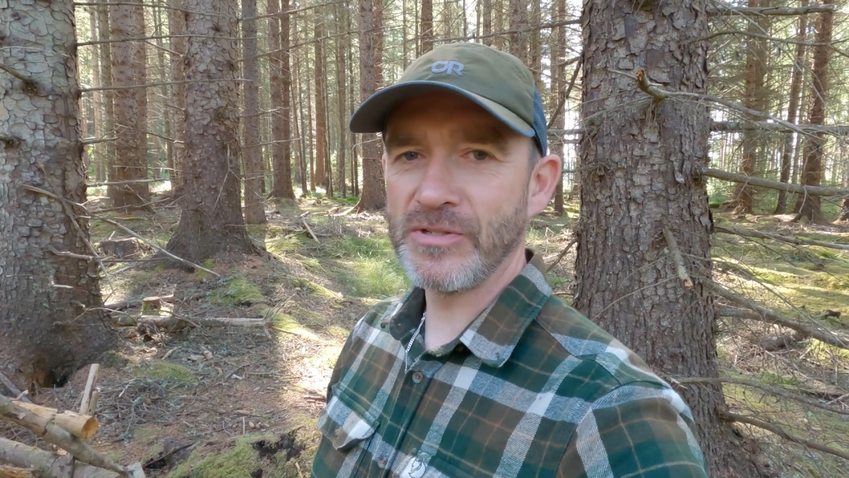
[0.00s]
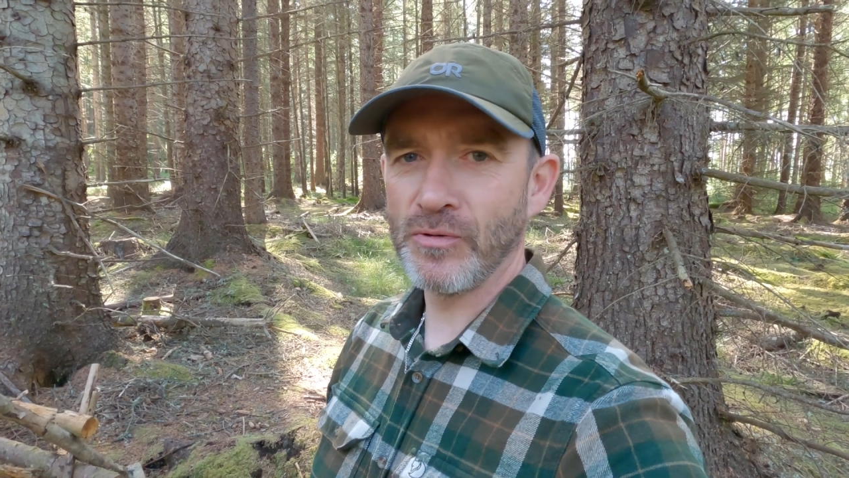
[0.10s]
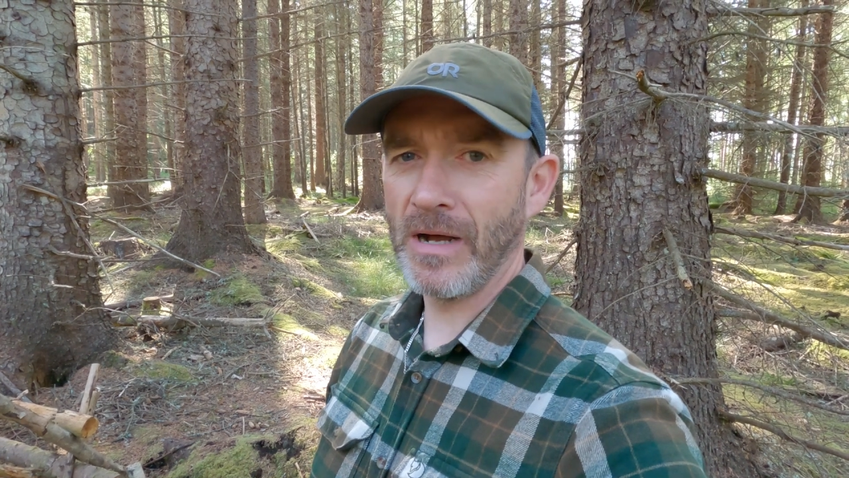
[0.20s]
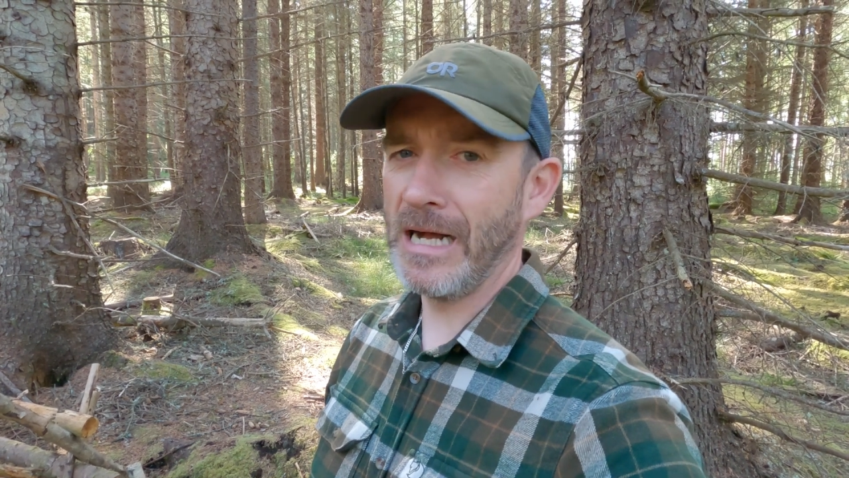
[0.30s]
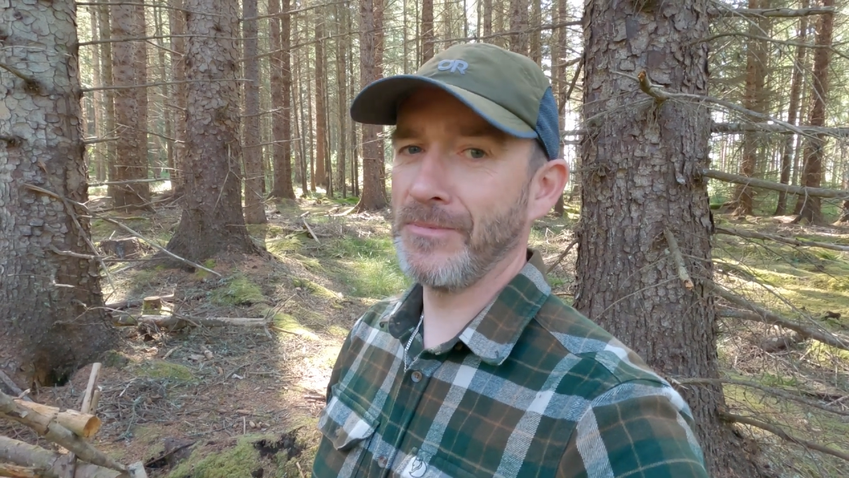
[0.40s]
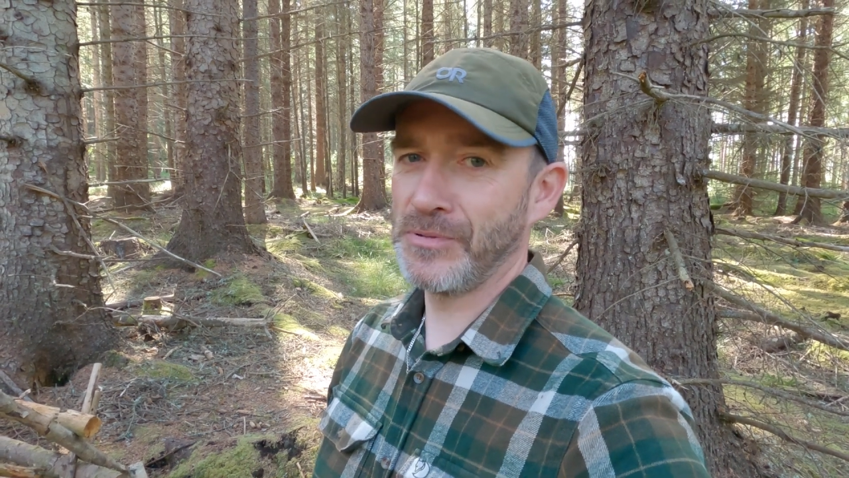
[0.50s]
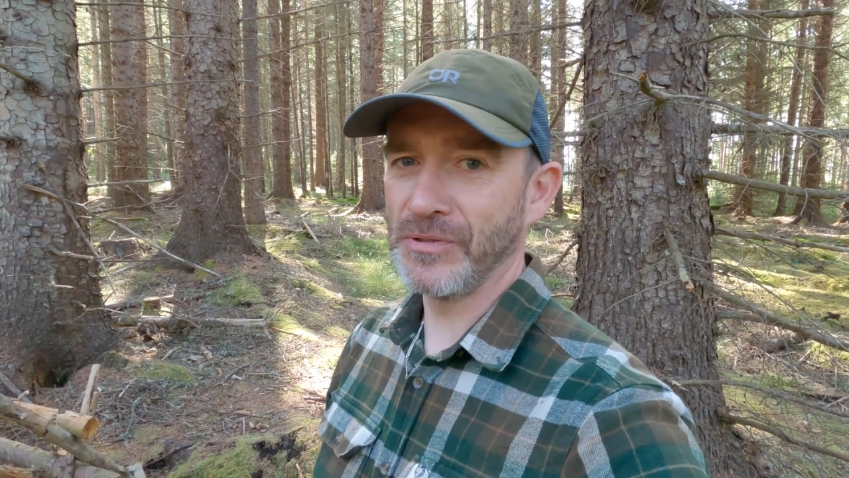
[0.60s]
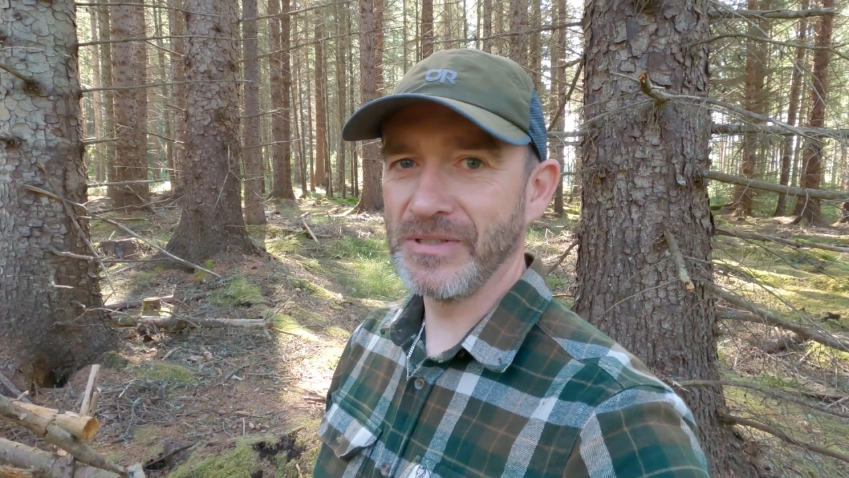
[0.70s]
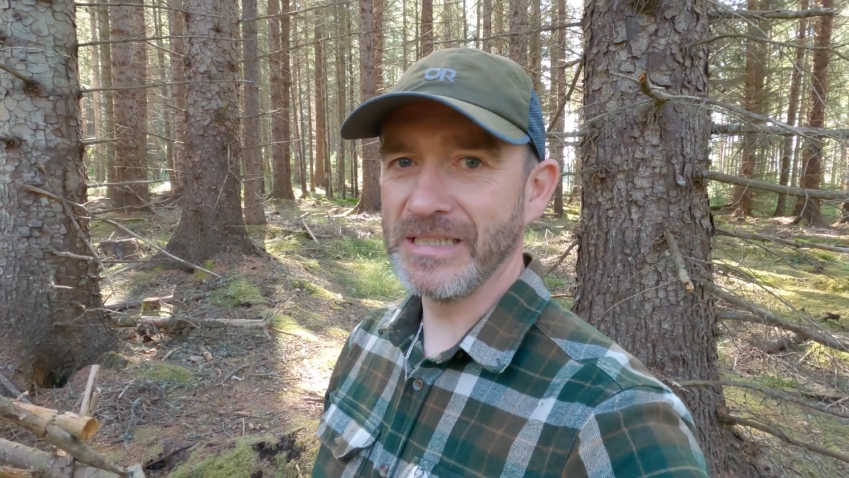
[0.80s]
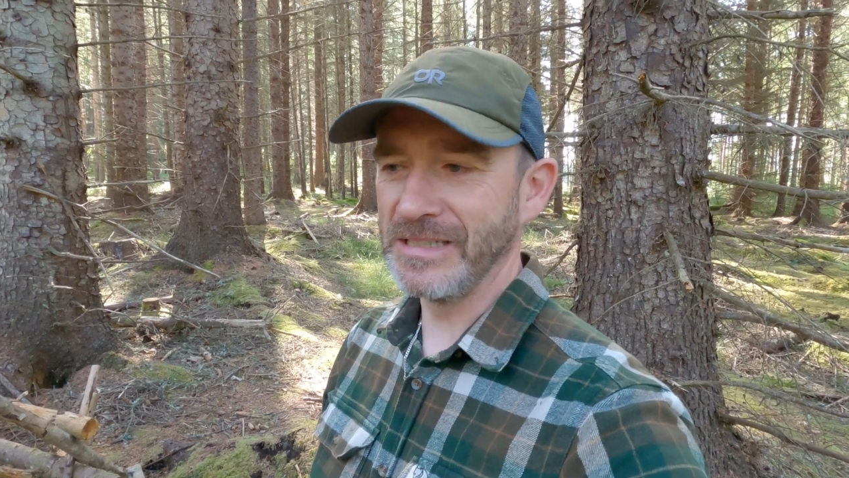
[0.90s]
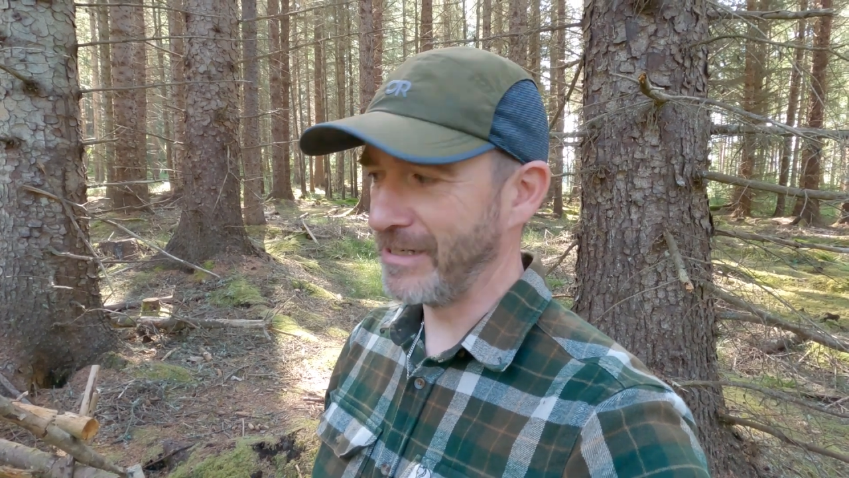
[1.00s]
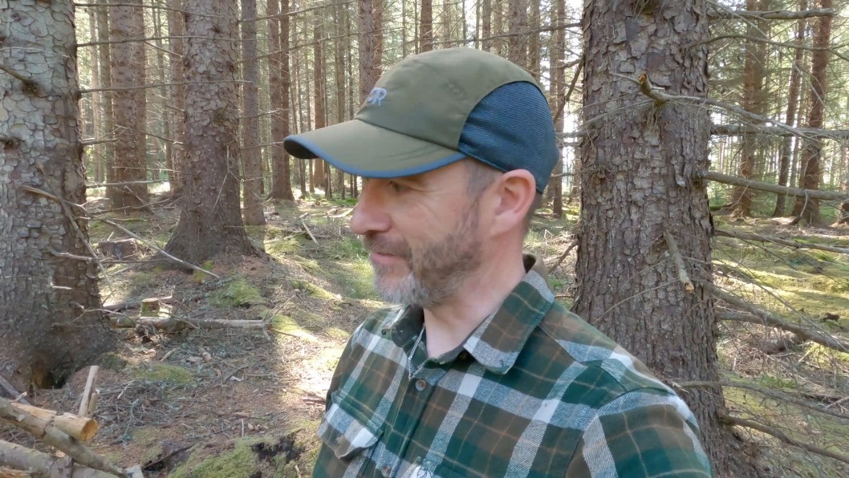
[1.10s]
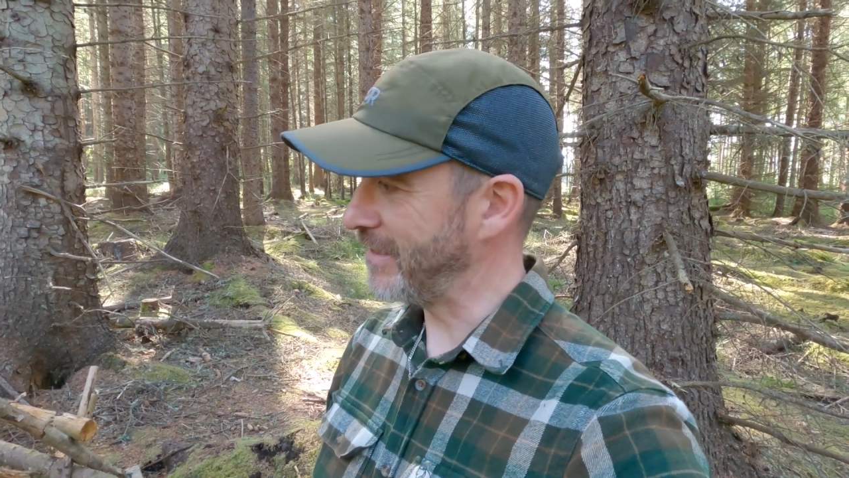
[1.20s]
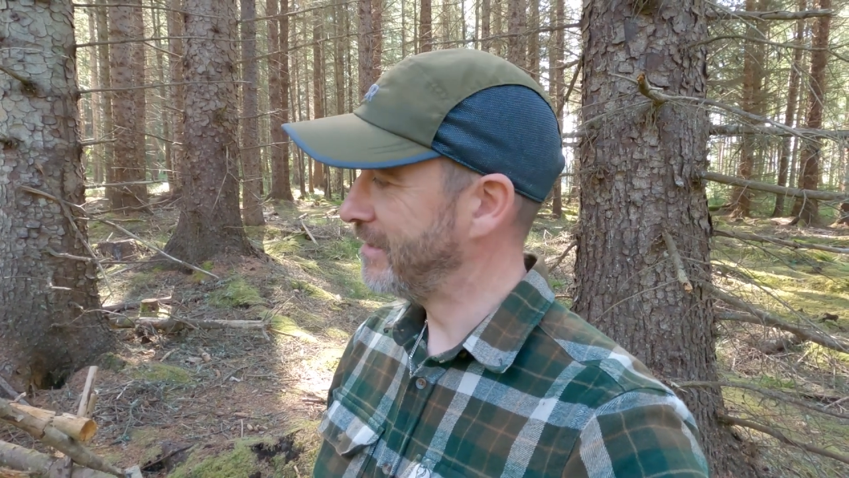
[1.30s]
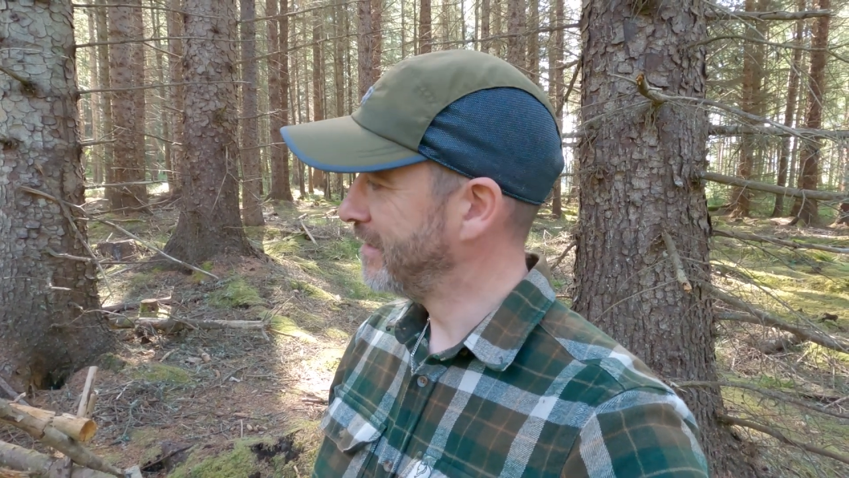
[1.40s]
so absolutely love
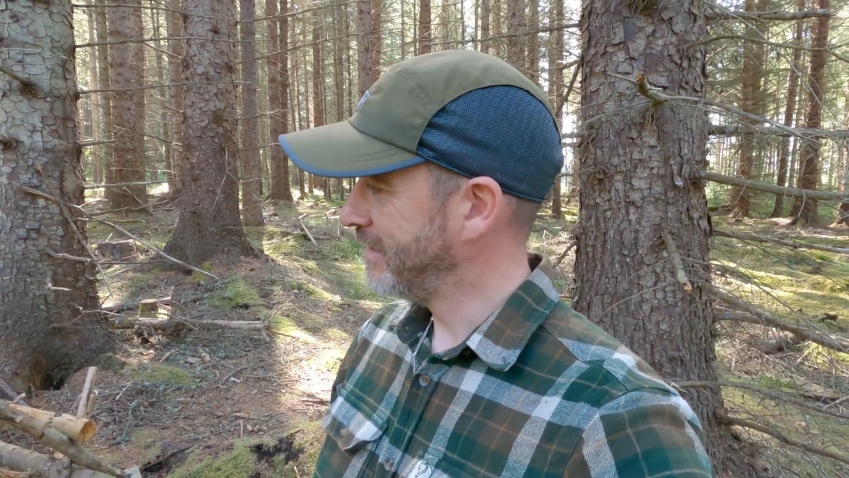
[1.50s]
it.